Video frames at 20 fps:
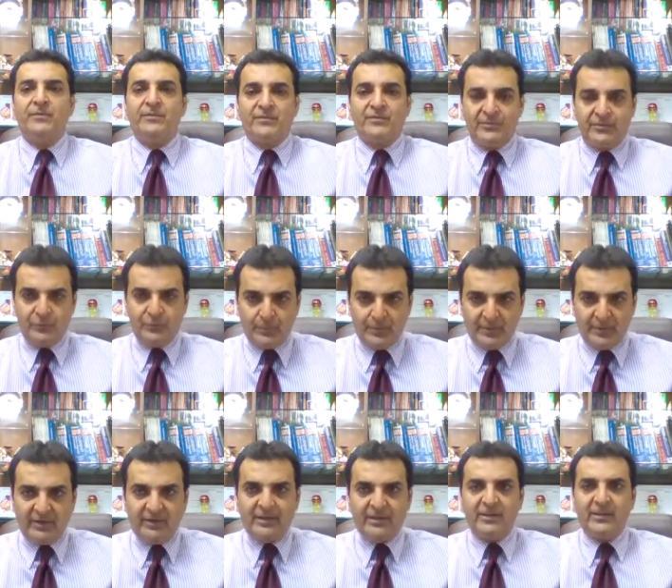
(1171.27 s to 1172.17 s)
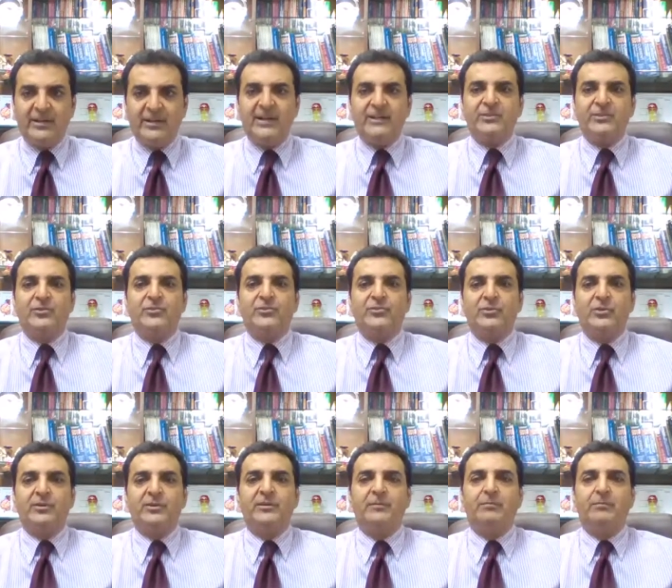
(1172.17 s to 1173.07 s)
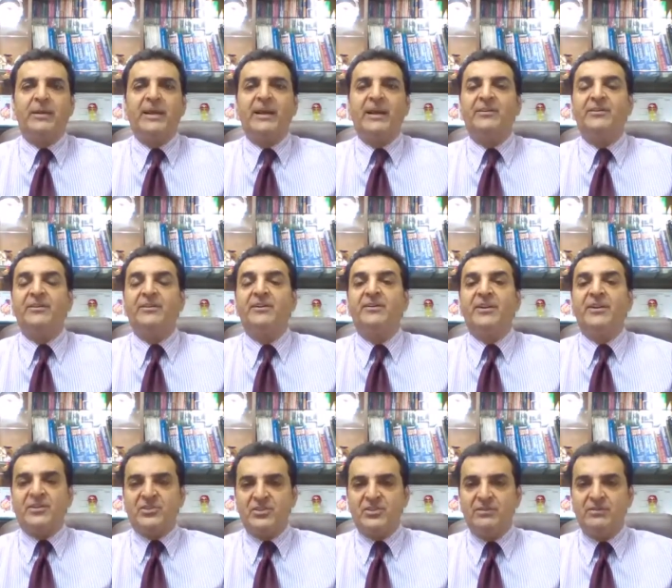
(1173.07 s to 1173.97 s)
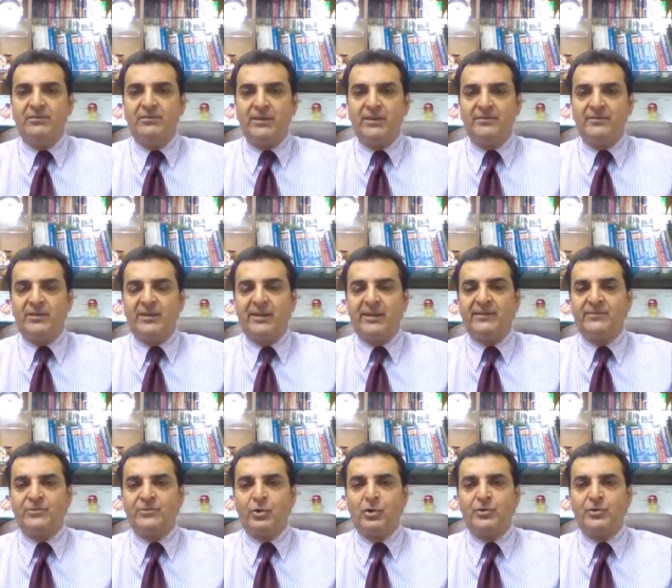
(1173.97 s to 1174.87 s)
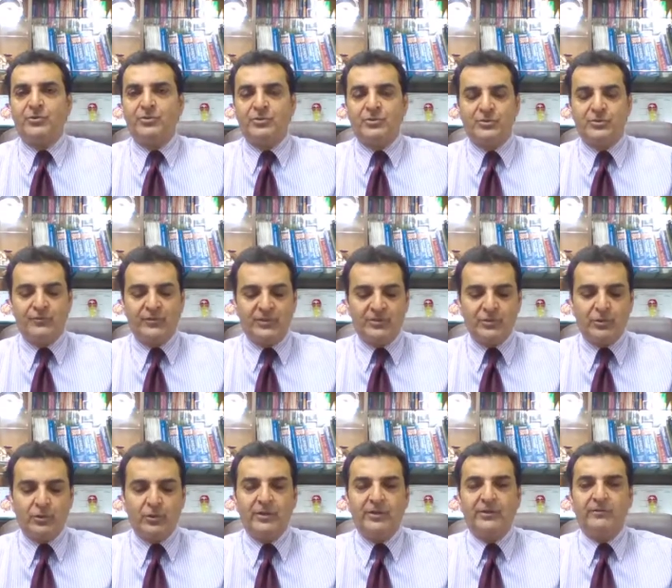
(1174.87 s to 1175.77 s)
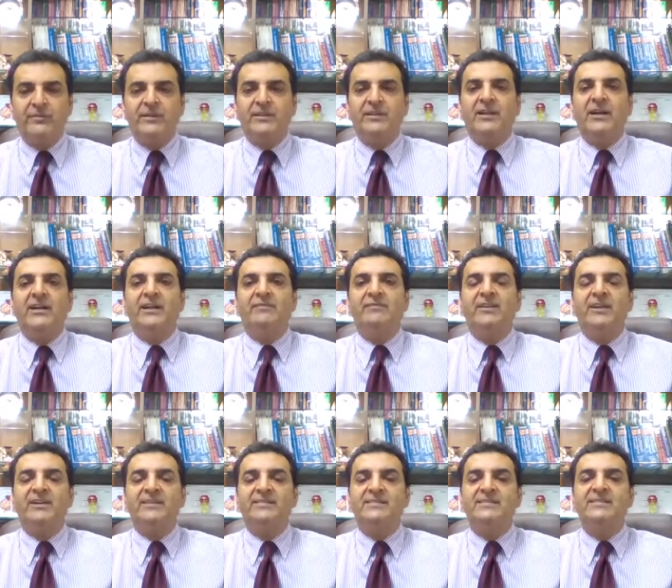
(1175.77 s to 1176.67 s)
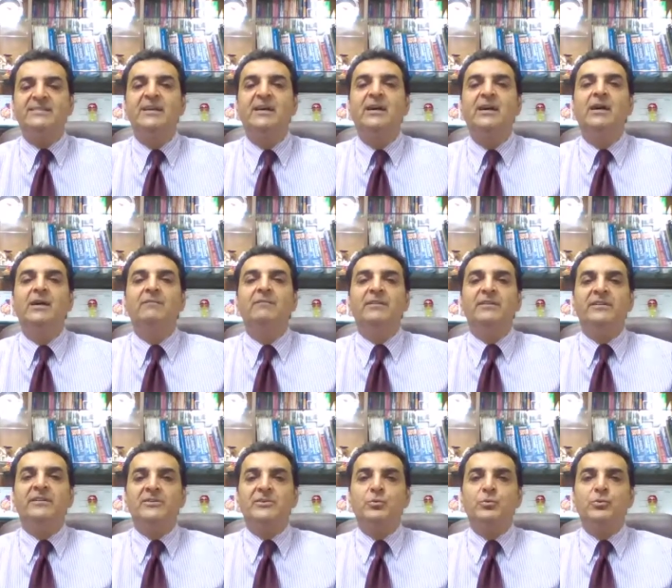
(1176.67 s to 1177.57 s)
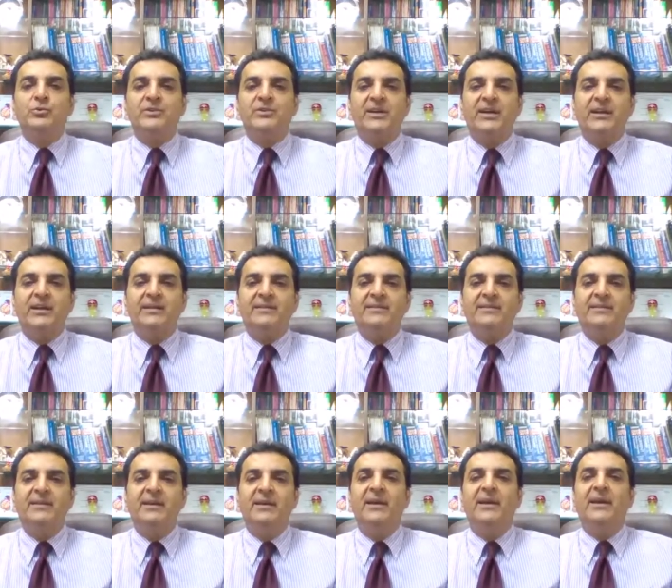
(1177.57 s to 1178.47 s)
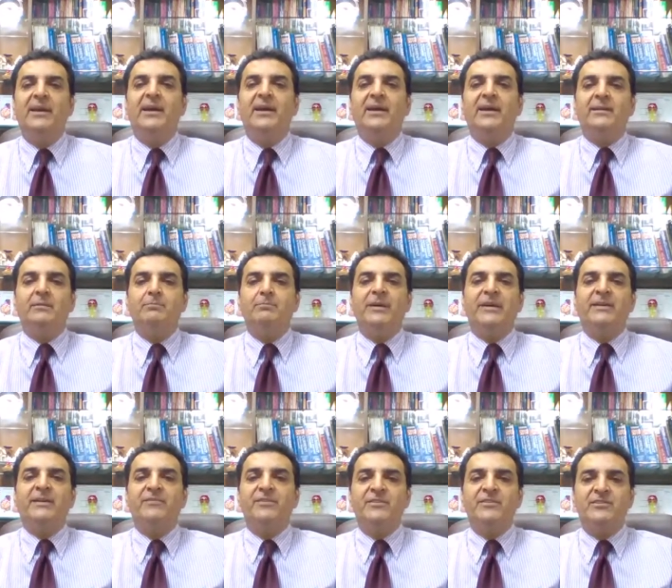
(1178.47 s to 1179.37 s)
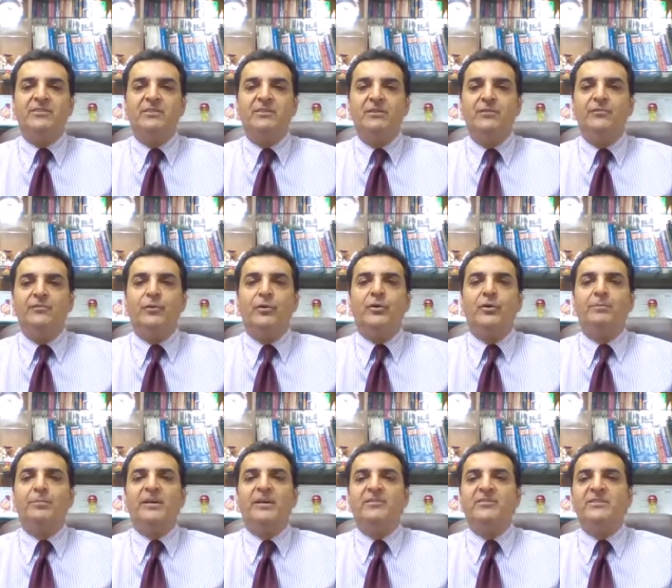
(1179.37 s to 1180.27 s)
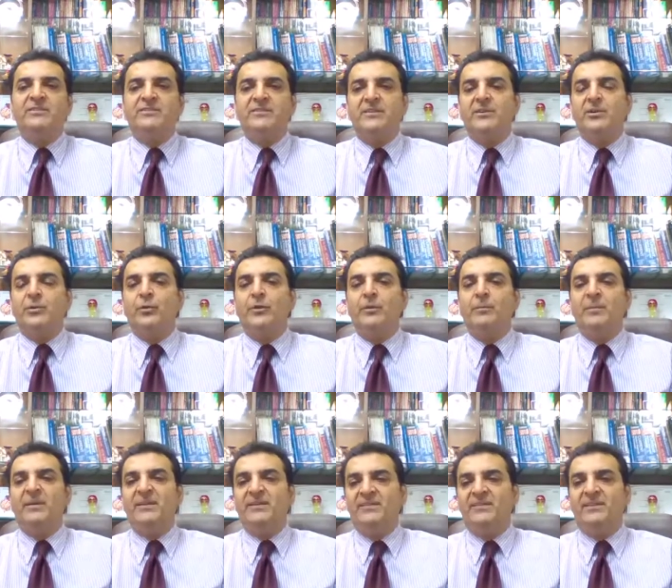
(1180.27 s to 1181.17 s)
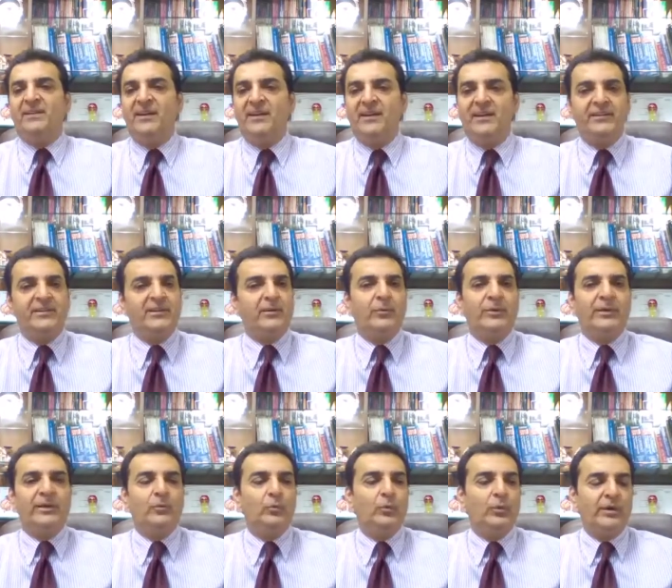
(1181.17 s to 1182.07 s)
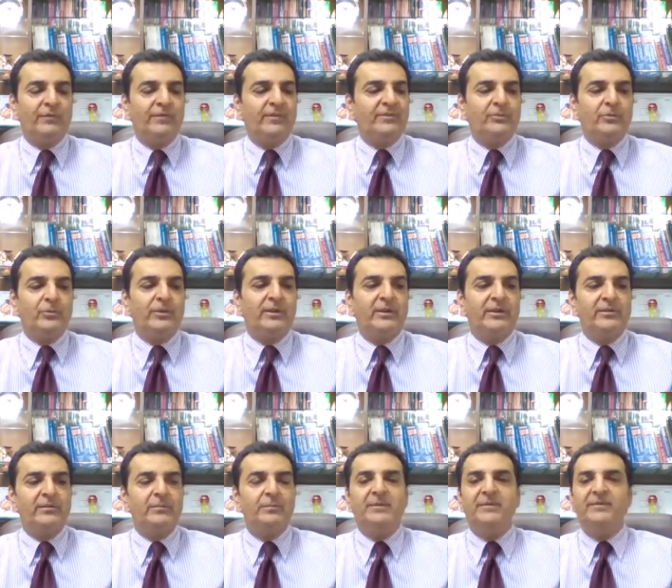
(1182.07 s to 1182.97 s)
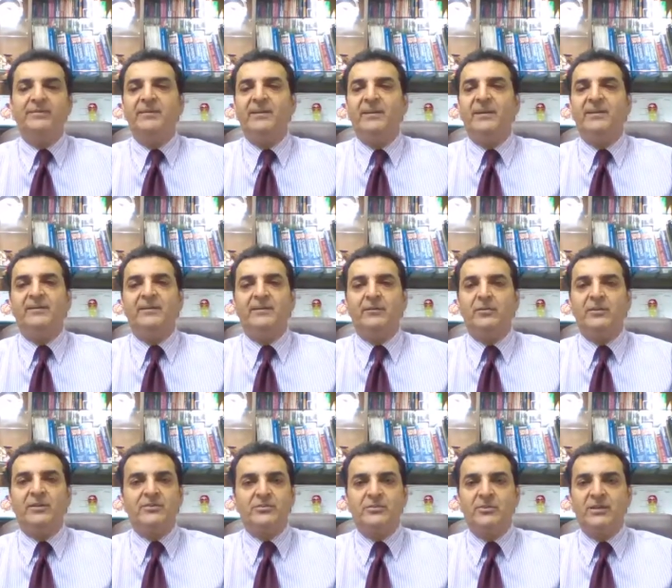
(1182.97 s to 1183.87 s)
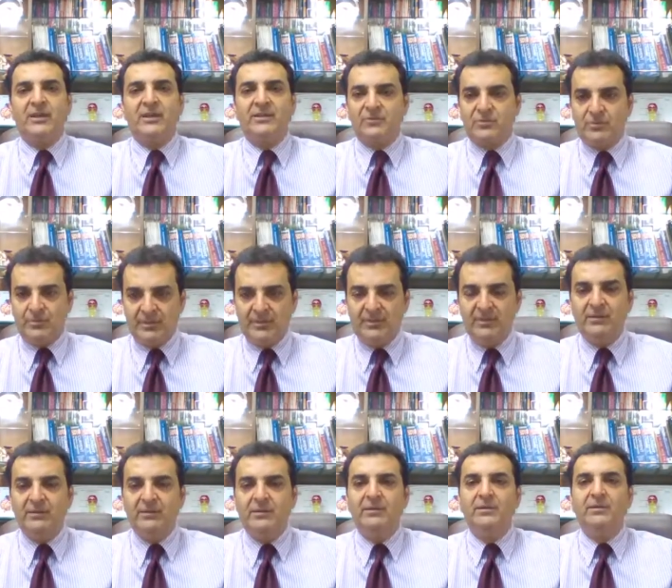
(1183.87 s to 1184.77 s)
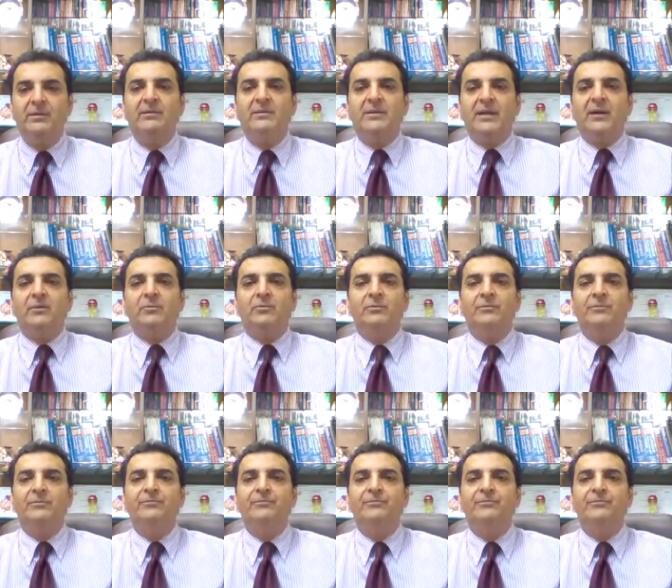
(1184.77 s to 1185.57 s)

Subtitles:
superior atherosclerotic plaque regression, as we saw with IVS in the 2 trials, and the beneficial for patients undergoing PCI. Whoever is going under PCI, their cholesterol has to be down.